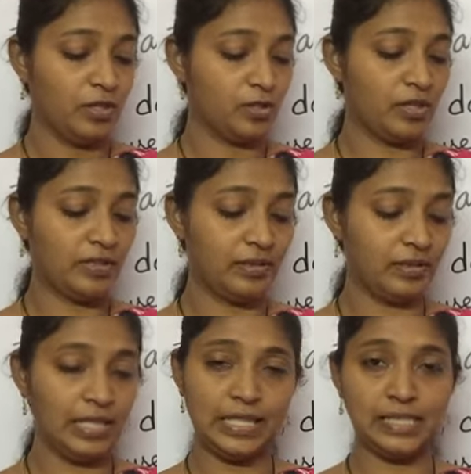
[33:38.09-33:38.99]
So
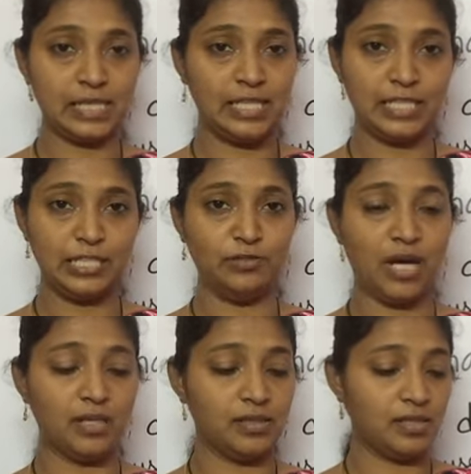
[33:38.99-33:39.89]
it is easy to
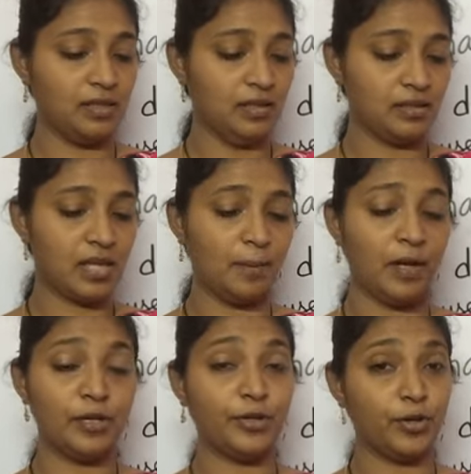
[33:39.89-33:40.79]
answer. Some
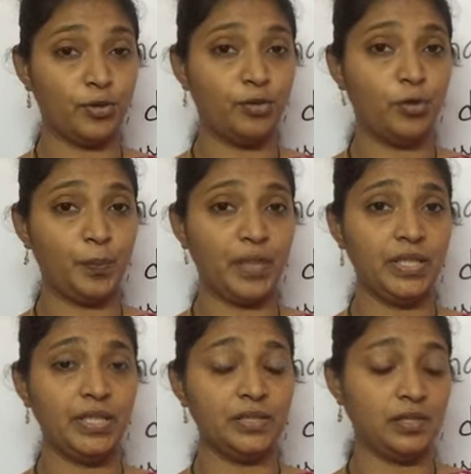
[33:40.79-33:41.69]
are your own
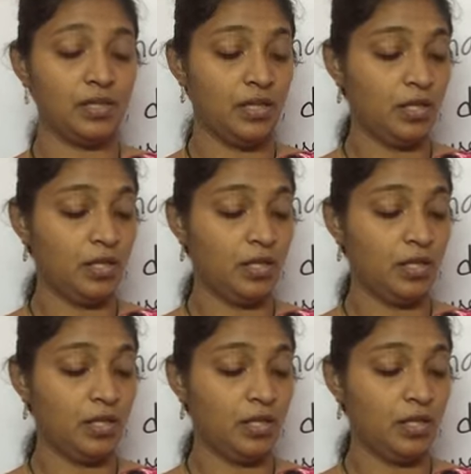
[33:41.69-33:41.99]
opinions.